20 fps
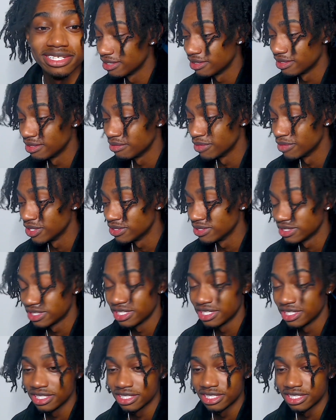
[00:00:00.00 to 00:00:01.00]
The mute
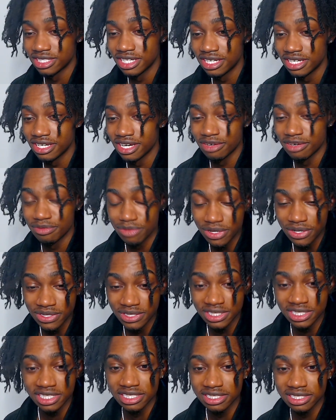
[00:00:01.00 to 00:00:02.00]
she she her
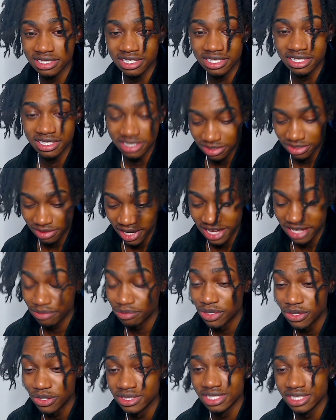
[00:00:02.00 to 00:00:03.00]
music is is like
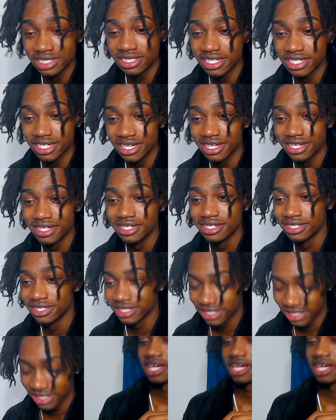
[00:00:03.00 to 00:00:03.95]
music to the ears.